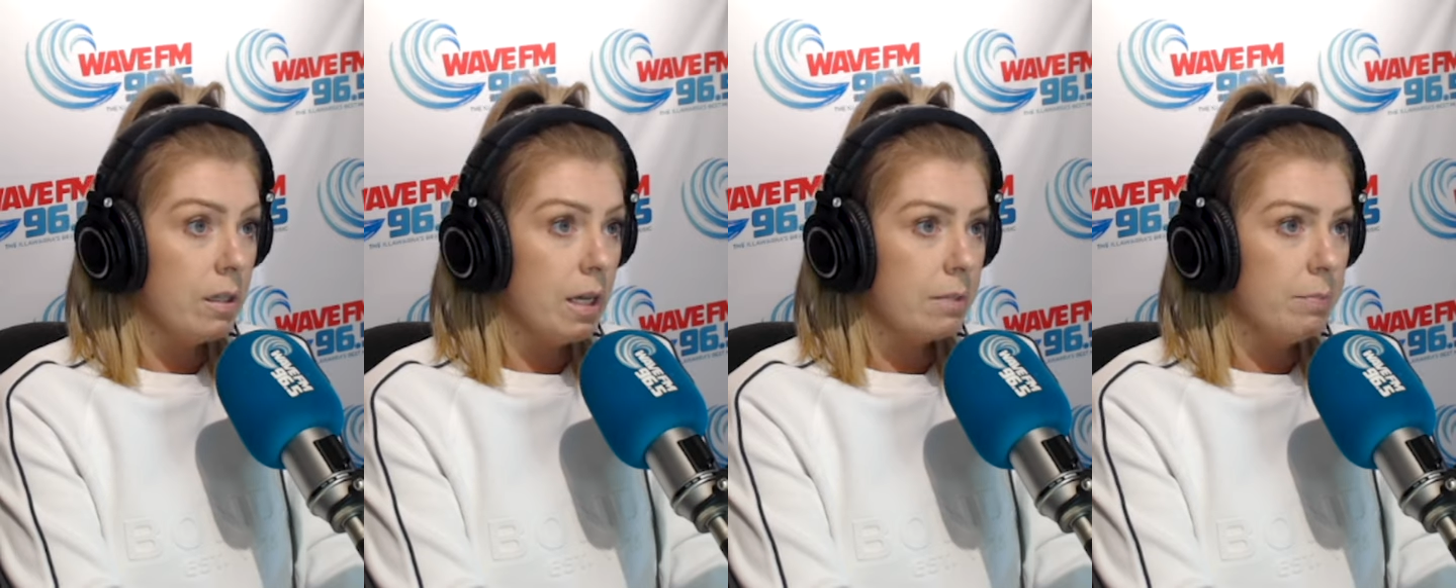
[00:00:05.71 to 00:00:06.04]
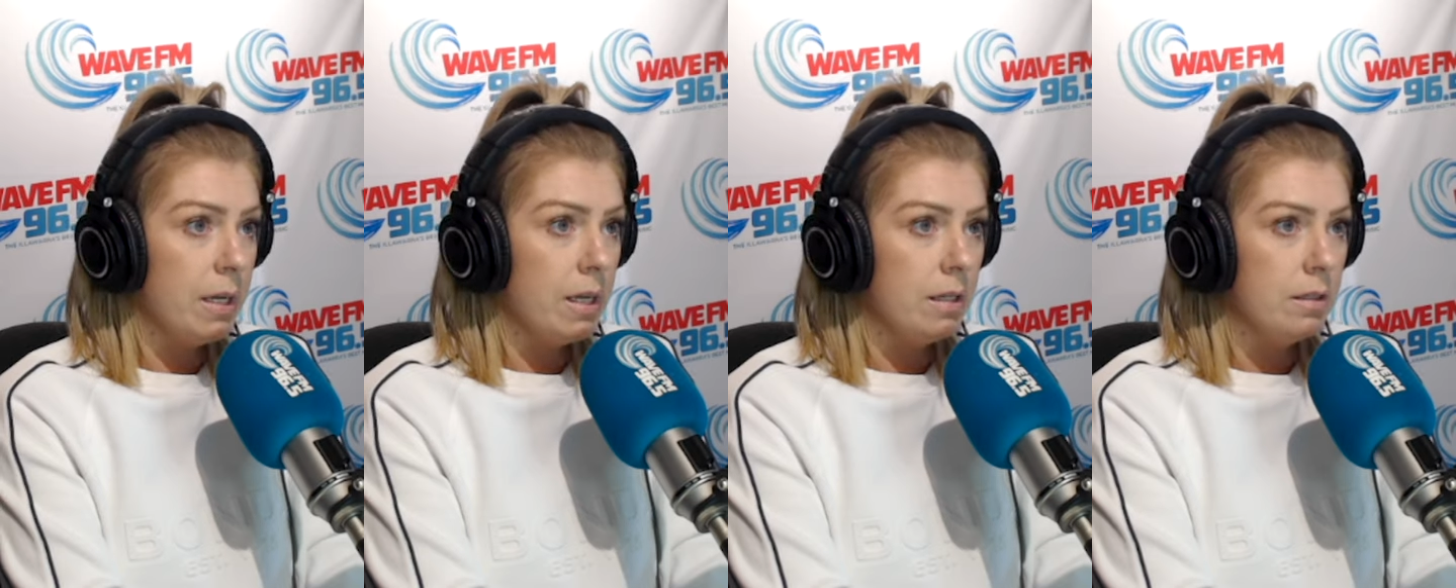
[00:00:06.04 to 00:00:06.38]
like
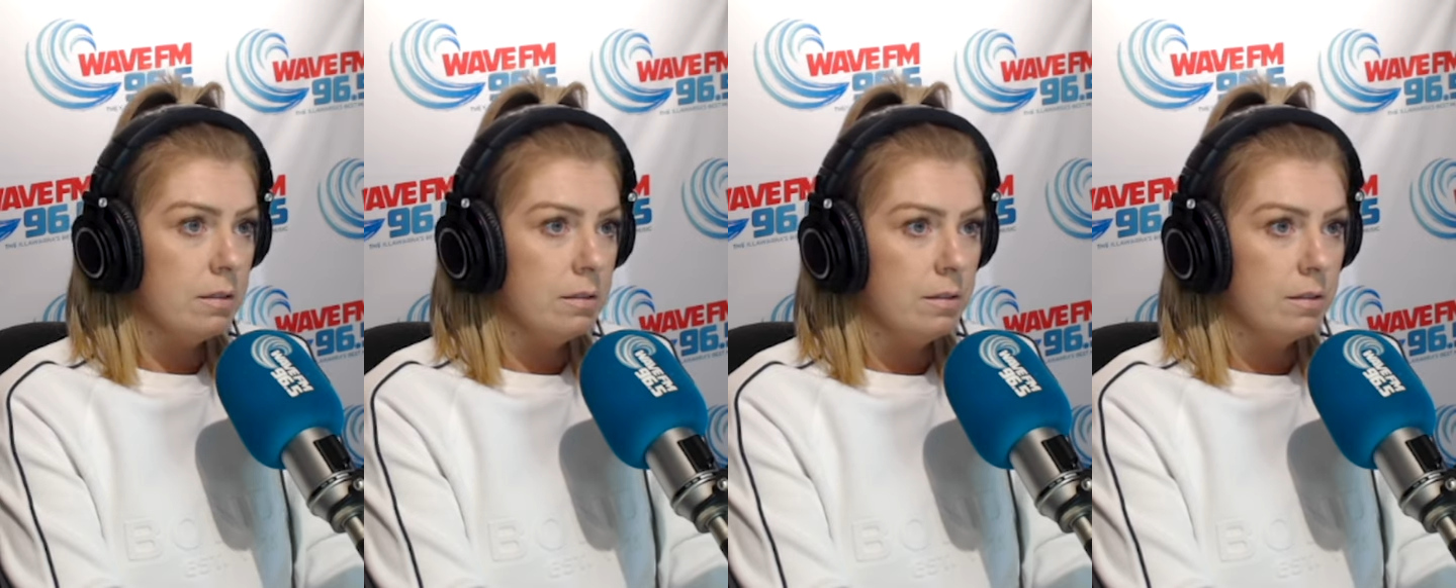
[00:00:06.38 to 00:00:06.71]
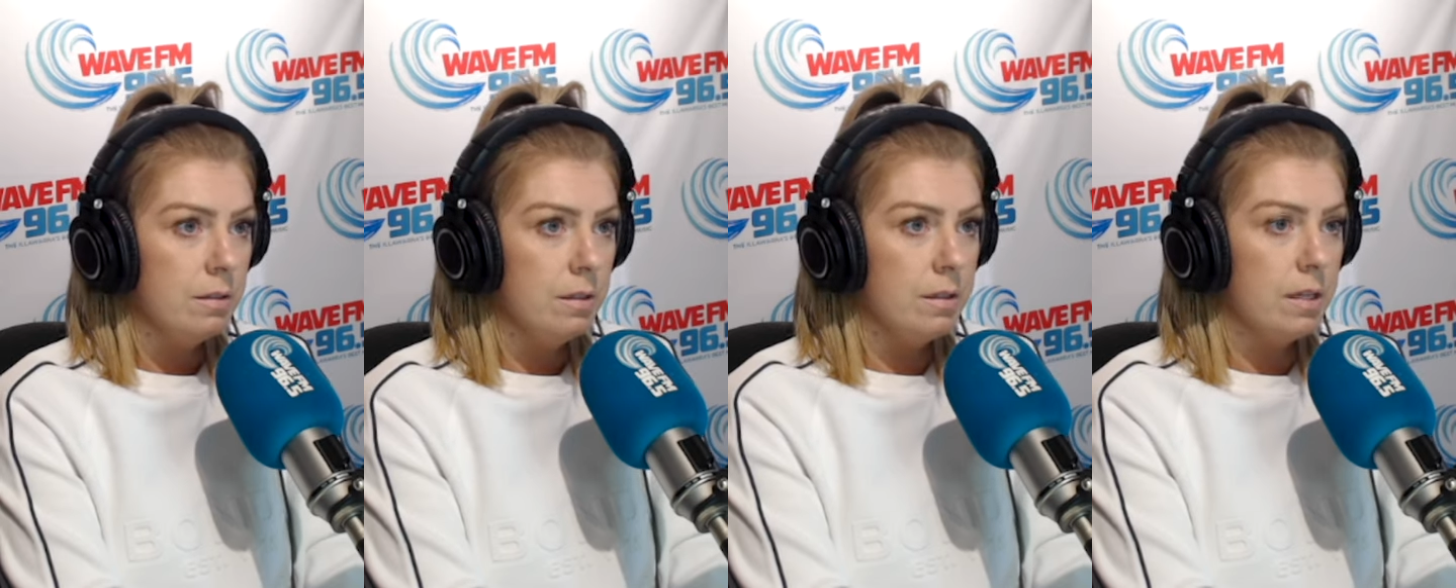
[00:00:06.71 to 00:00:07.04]
me,
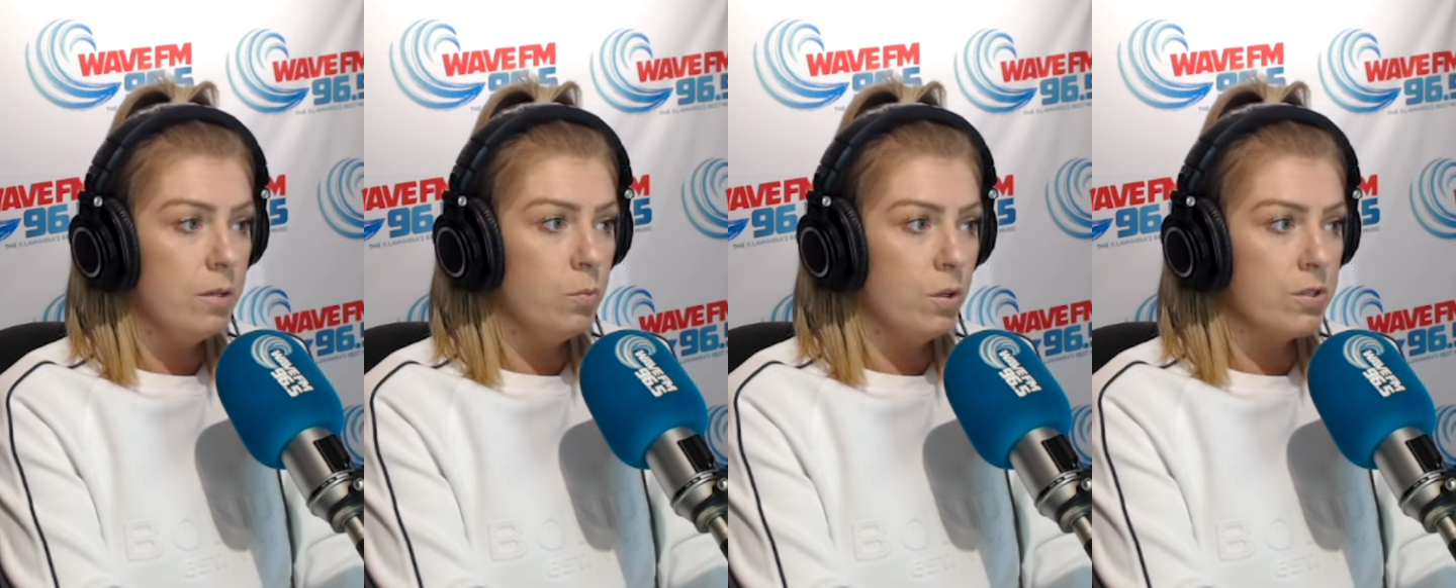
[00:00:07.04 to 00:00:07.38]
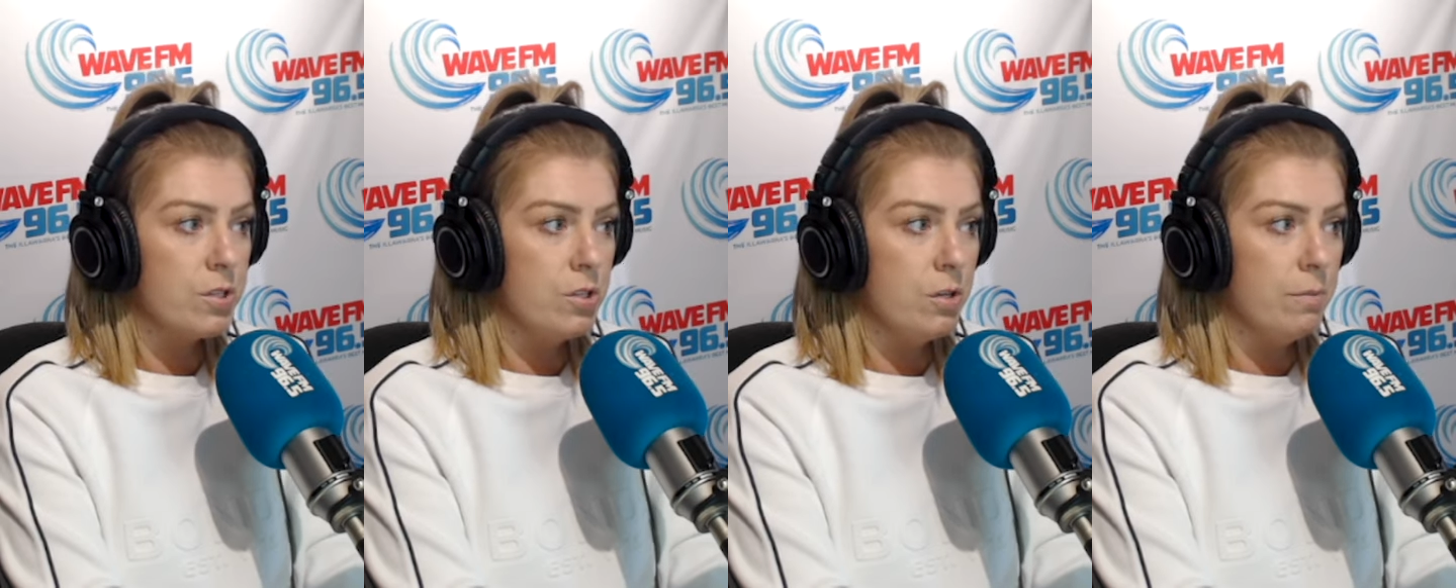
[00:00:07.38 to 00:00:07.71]
your kid wants a new